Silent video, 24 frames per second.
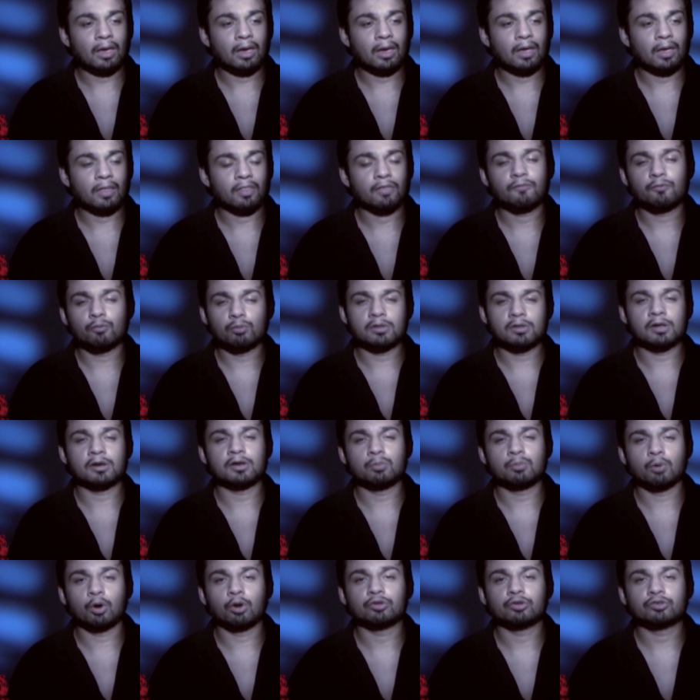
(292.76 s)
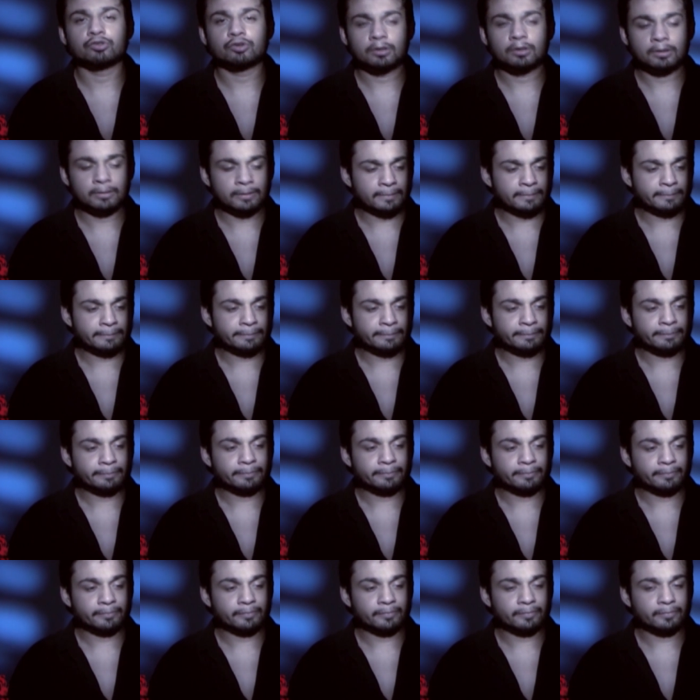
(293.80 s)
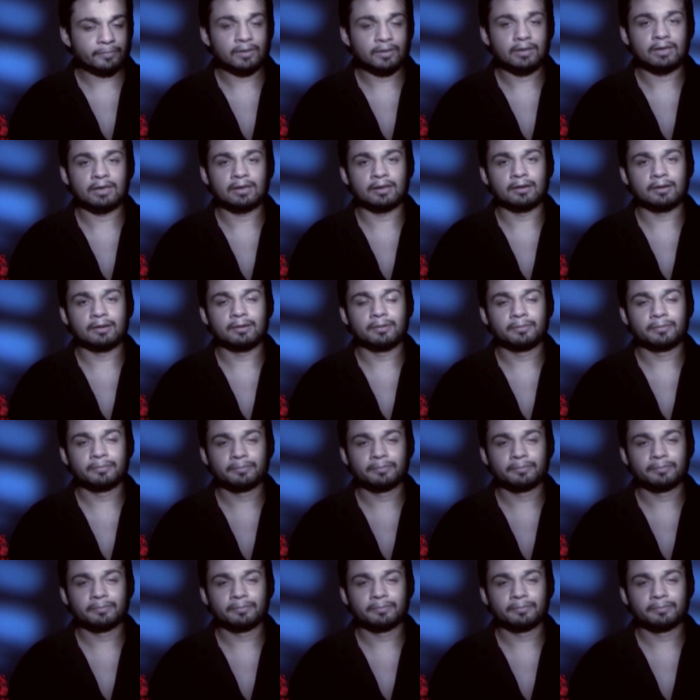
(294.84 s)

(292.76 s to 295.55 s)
And the fool that he was, he did.